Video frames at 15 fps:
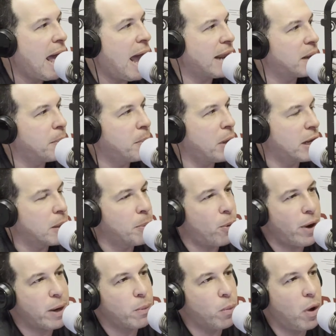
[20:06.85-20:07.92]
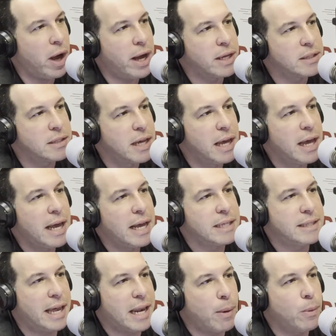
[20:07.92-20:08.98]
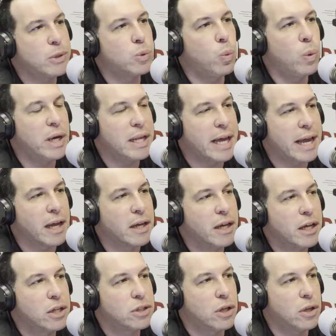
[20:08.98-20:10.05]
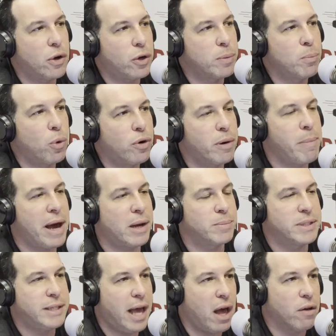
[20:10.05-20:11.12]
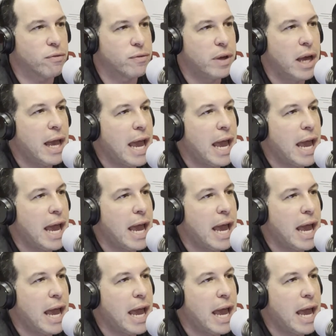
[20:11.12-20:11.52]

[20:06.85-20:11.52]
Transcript: And the point is that he was willing to learn more about himself.